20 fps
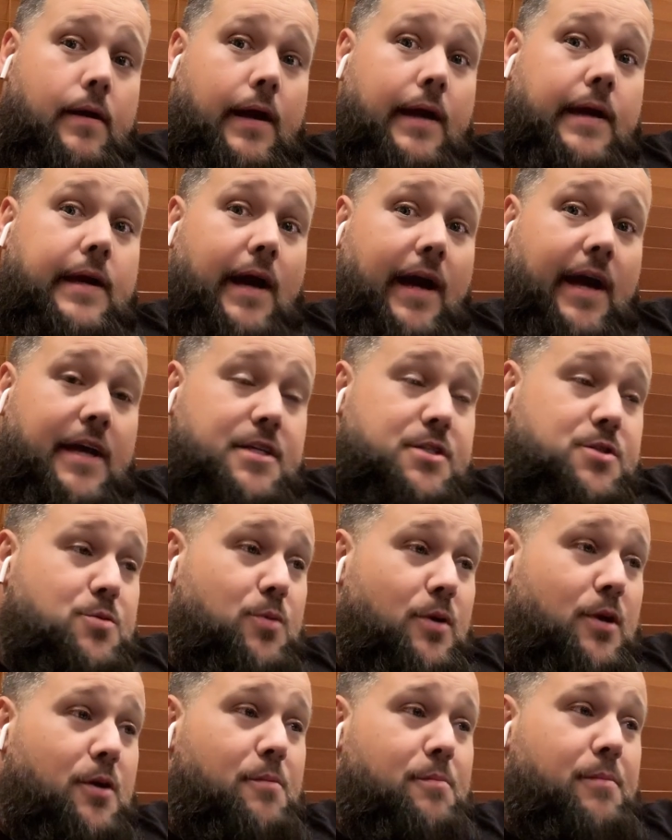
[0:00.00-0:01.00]
Hey guys,
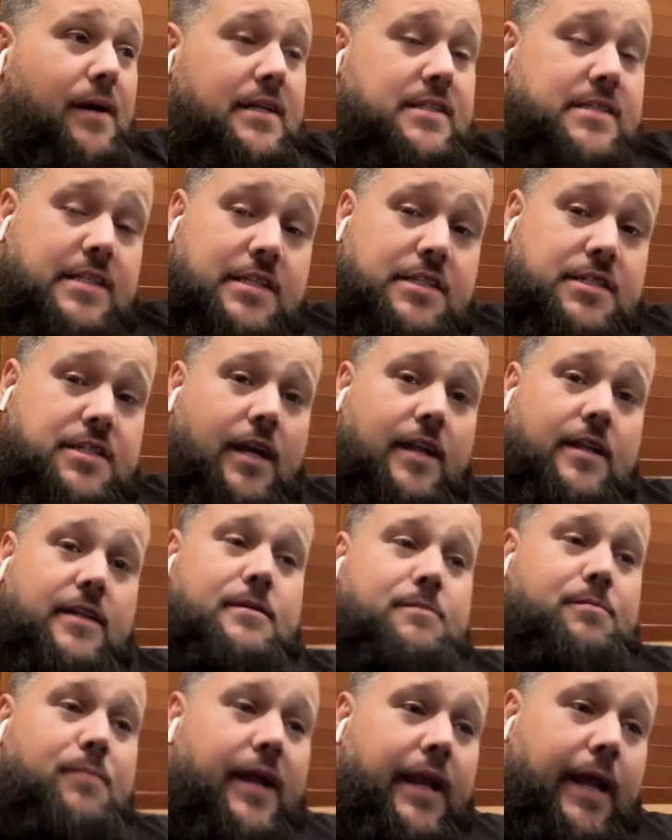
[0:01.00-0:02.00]
welcome back to the channel.
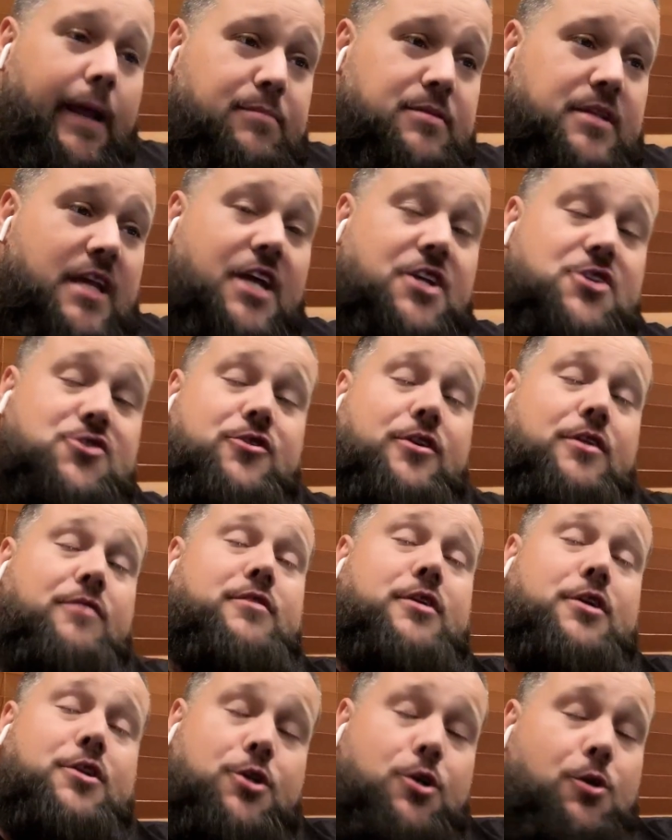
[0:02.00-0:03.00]
My name's Ezra if
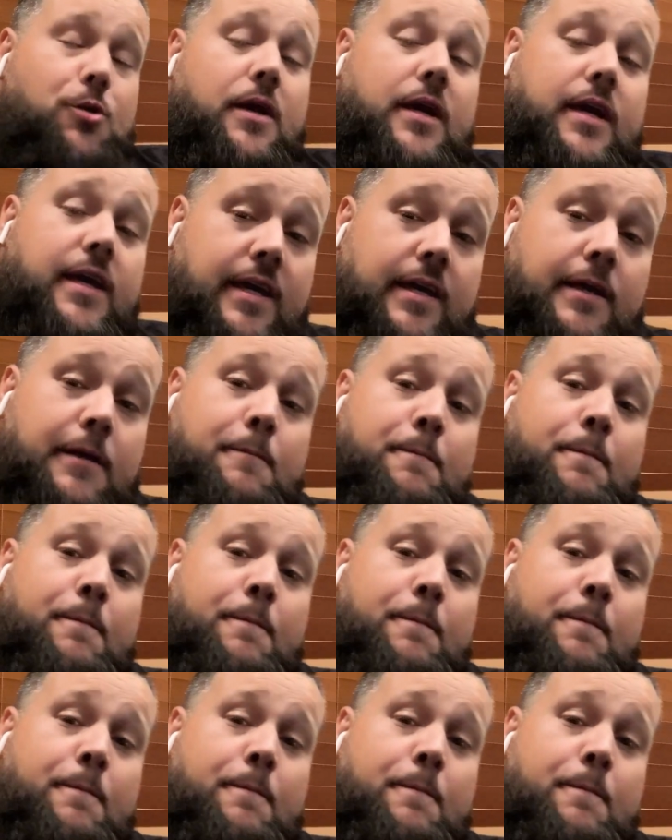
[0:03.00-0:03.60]
you're new here,